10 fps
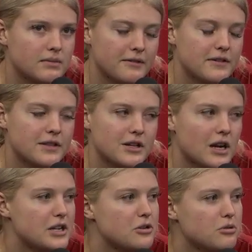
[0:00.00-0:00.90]
fifth year,
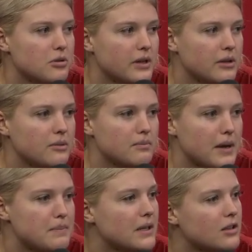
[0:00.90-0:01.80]
I knew it
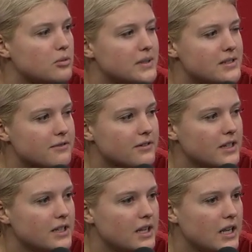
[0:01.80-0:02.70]
might be a little bit
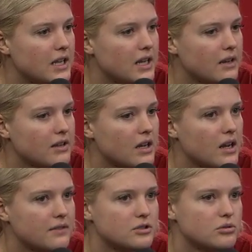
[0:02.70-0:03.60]
different and I'd kind of
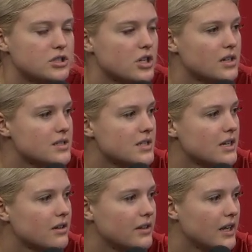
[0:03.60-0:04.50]
have to adjust
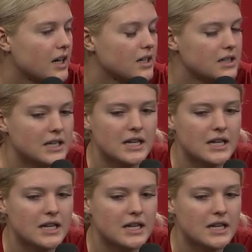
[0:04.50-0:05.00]
here and there.